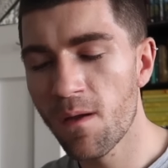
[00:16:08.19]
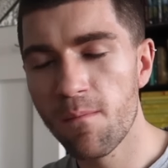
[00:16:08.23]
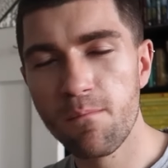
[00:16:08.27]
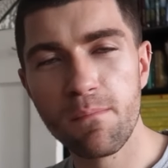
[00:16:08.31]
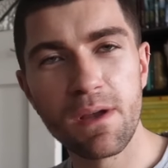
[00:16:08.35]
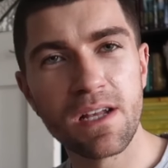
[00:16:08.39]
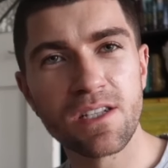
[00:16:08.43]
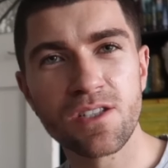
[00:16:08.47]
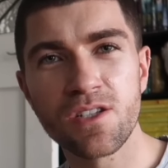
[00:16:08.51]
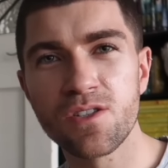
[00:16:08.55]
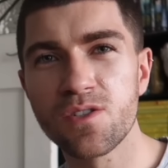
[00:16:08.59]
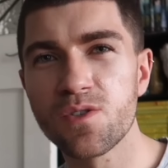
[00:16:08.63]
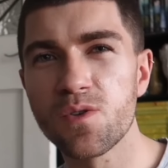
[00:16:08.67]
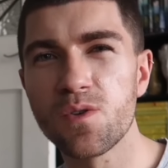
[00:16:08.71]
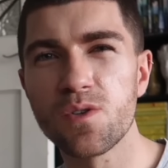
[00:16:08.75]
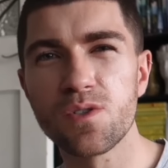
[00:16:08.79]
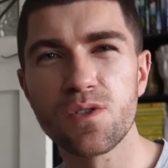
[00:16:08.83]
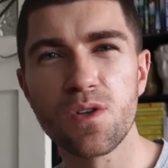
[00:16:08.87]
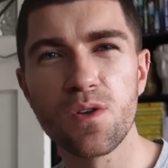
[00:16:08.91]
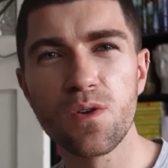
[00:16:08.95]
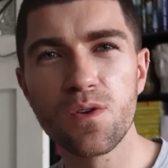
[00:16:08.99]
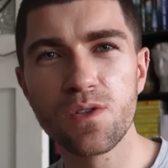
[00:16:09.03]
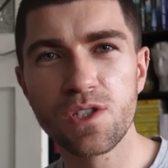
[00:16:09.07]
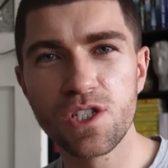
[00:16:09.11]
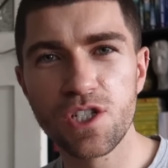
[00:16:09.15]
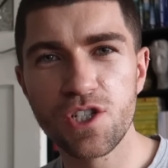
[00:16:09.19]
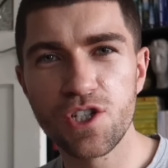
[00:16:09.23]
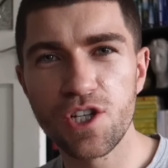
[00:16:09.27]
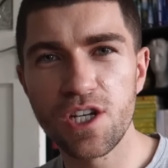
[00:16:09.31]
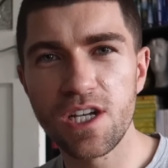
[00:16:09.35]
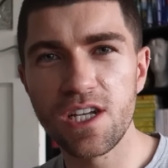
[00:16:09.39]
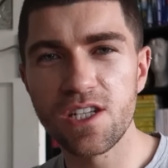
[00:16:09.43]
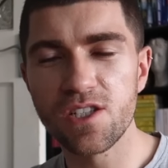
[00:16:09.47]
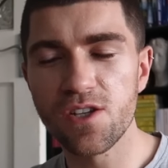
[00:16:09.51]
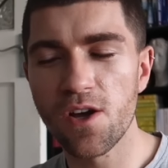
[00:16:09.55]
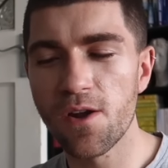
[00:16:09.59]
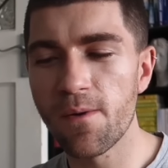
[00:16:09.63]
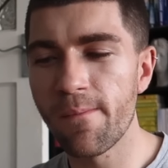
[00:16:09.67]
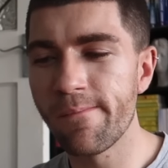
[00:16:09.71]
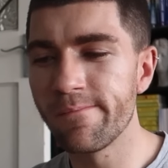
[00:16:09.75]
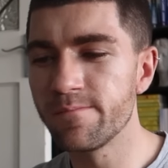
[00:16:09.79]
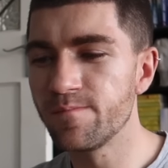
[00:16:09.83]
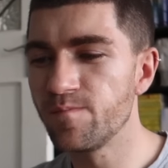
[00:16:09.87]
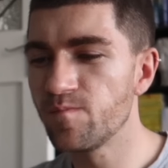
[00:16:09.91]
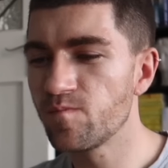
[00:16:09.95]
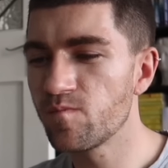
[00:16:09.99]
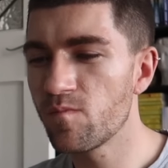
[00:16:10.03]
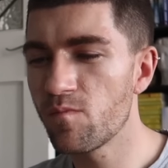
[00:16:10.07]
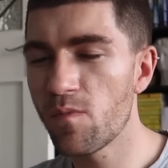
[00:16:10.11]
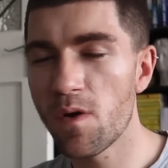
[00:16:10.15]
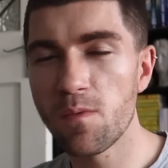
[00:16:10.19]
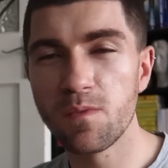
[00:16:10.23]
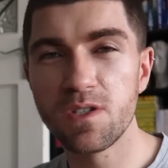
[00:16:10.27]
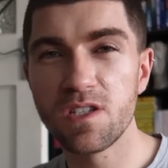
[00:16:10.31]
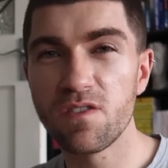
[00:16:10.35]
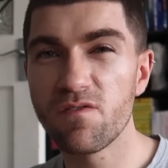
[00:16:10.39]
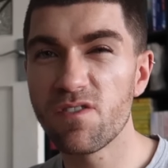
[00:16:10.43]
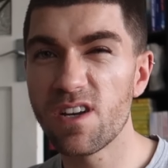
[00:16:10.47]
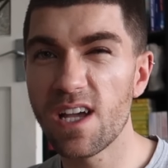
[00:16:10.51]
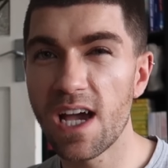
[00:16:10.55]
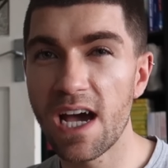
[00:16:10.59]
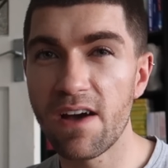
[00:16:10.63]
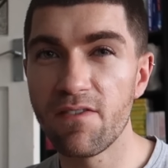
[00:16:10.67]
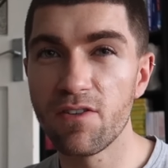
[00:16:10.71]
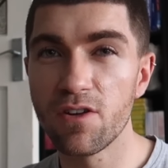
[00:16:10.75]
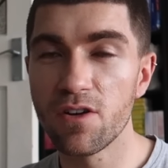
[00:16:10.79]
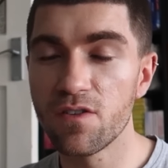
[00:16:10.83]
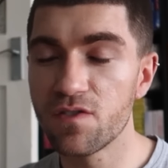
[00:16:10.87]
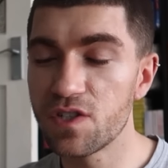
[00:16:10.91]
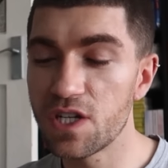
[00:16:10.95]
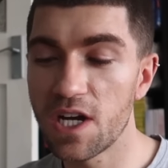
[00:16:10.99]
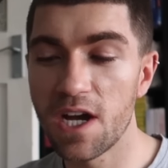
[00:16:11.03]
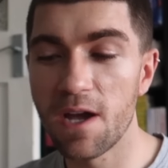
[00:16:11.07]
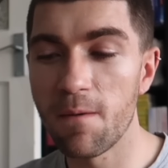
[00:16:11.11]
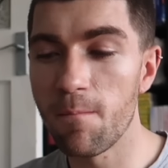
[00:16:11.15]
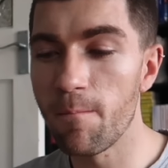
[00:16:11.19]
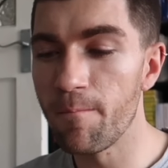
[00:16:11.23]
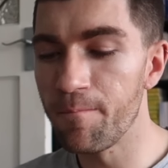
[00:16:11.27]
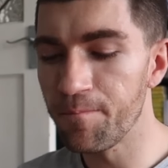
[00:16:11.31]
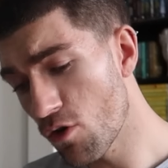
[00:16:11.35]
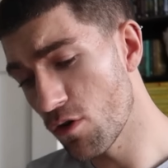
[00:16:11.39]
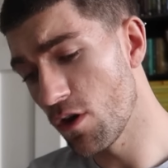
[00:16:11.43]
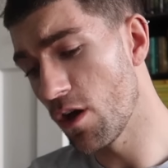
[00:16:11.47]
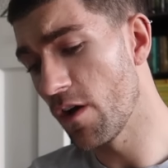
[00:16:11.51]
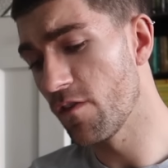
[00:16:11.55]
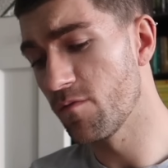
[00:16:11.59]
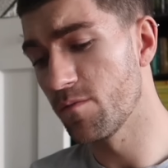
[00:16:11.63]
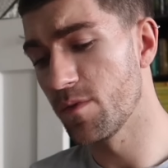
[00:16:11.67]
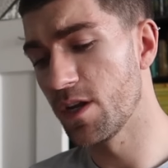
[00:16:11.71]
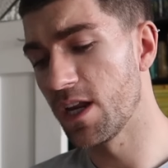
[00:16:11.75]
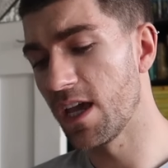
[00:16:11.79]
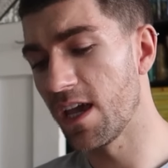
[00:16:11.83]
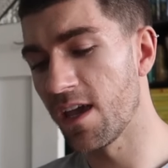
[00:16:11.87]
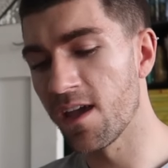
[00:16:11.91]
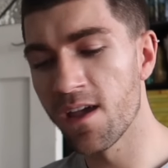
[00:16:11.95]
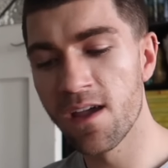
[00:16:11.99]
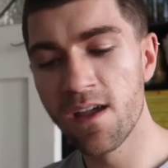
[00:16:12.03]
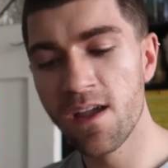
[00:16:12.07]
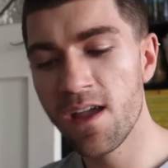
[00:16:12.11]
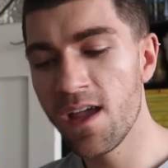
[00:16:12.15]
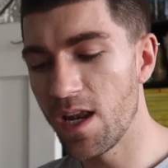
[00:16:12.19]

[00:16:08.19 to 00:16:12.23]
Beans on toast, loads of cheese on, when we didn't really have a lot of time or a lot of money,